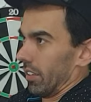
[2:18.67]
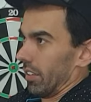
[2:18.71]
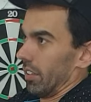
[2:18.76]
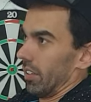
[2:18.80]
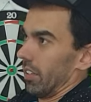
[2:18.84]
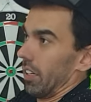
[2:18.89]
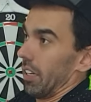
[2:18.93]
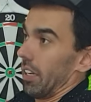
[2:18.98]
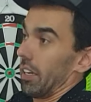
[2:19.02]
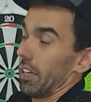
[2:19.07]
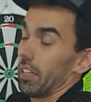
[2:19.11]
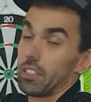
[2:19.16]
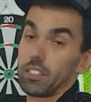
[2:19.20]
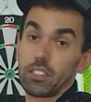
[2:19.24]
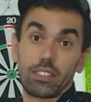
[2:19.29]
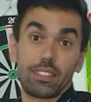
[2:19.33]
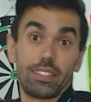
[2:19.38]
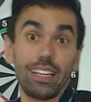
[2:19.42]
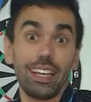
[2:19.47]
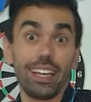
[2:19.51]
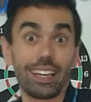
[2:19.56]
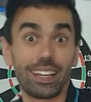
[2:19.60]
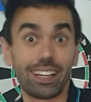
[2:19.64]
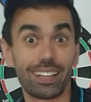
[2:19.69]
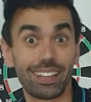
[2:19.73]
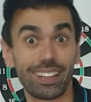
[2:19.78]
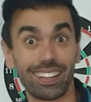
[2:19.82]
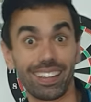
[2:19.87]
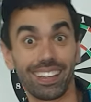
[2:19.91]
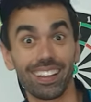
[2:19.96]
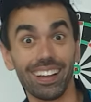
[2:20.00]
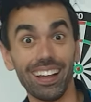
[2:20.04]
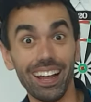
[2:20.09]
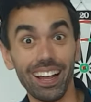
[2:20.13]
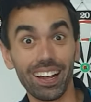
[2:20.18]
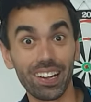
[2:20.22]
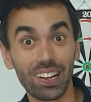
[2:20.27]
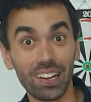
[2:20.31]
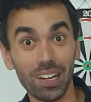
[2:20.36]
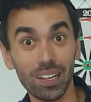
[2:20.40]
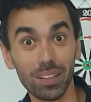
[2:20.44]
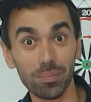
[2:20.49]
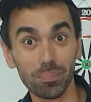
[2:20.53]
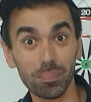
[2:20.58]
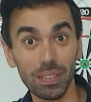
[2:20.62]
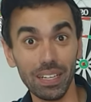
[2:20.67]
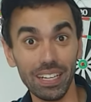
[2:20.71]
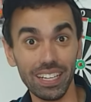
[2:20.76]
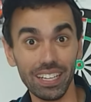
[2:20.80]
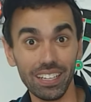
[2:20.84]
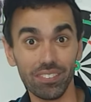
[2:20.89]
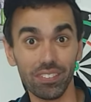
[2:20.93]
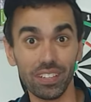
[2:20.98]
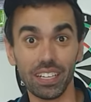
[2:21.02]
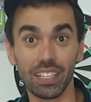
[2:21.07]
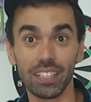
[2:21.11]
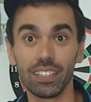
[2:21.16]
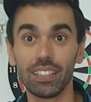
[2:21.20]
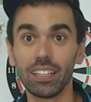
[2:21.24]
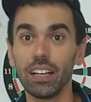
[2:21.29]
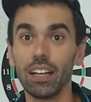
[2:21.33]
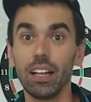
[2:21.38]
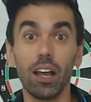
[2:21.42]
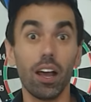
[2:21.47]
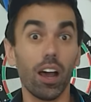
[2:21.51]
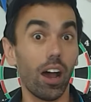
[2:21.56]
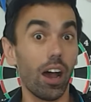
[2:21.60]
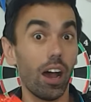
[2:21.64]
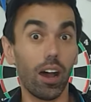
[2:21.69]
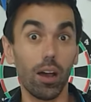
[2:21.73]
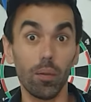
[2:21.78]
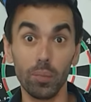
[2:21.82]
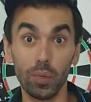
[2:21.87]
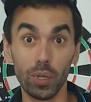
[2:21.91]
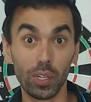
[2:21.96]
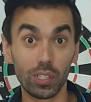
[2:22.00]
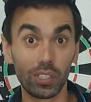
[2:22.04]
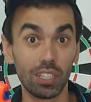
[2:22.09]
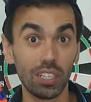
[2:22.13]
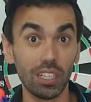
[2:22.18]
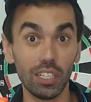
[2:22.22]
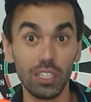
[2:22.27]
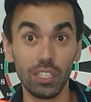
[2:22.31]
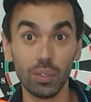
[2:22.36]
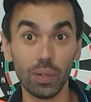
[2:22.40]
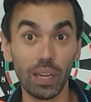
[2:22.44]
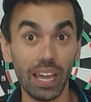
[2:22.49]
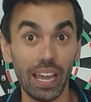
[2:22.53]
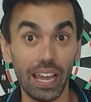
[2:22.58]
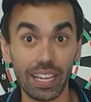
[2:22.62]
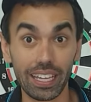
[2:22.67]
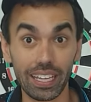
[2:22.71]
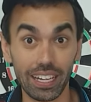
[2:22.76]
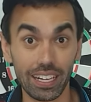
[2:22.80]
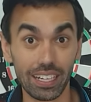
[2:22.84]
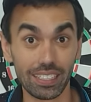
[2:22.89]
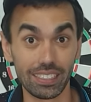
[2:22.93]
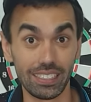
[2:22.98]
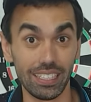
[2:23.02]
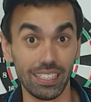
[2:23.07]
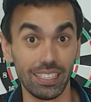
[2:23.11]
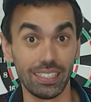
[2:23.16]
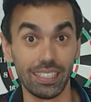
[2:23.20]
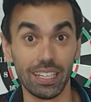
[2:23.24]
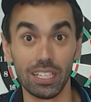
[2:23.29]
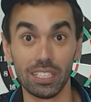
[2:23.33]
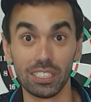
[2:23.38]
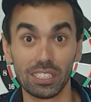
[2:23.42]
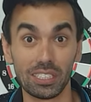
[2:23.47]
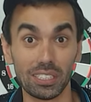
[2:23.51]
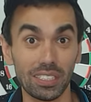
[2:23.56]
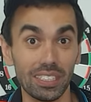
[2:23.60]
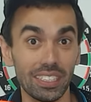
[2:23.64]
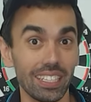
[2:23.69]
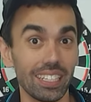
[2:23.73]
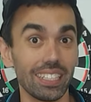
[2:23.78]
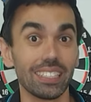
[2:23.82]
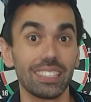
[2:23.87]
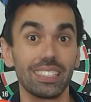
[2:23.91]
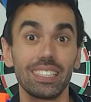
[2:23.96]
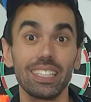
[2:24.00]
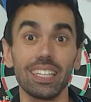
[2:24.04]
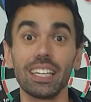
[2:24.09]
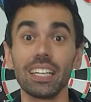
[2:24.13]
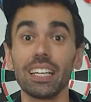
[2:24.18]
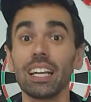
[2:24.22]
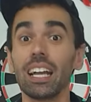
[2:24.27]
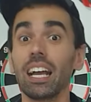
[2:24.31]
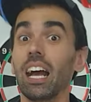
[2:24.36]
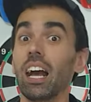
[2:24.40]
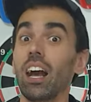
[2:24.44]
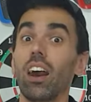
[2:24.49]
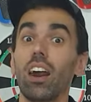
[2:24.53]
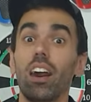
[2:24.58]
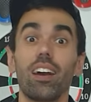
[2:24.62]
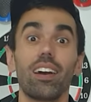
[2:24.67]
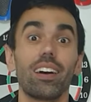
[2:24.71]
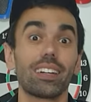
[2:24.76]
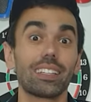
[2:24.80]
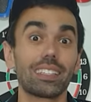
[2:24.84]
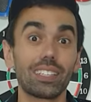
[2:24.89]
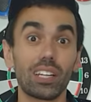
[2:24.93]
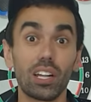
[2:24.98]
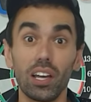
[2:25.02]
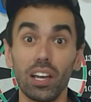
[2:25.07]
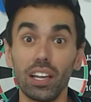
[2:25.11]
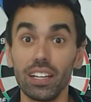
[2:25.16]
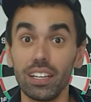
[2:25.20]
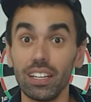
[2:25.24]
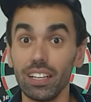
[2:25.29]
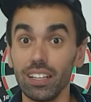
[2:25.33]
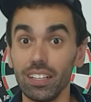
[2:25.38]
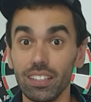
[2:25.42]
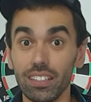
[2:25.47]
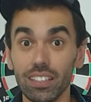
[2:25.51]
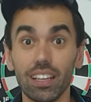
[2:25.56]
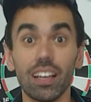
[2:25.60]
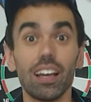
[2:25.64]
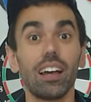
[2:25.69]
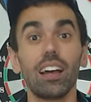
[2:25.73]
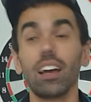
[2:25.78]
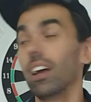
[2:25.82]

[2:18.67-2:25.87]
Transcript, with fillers: Uh, it's ticked. I can't believe it. I'm not gonna do an accuracy test on this thing. I tried it.